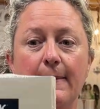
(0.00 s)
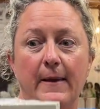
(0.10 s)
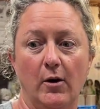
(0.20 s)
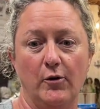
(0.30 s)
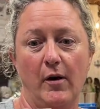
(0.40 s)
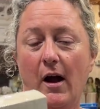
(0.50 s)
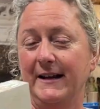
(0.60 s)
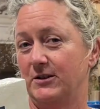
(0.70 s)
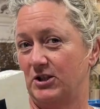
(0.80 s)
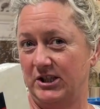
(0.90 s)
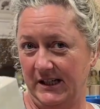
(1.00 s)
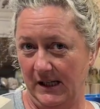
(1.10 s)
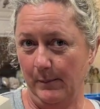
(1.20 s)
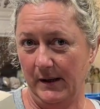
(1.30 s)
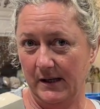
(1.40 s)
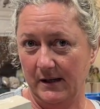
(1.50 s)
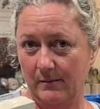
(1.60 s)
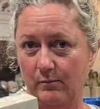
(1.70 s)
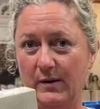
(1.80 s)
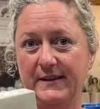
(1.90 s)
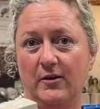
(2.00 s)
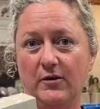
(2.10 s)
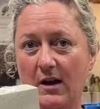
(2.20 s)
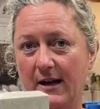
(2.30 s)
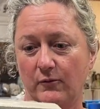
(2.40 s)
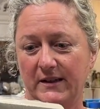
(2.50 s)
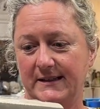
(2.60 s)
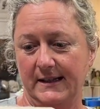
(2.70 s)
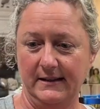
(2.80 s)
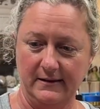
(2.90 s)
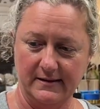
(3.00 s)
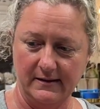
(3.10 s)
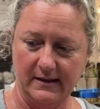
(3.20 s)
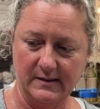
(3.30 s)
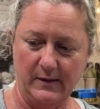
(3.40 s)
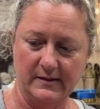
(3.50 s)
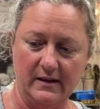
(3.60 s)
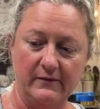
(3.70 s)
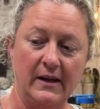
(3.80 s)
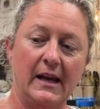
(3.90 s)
They're not cheap, but they're not ridiculously expensive.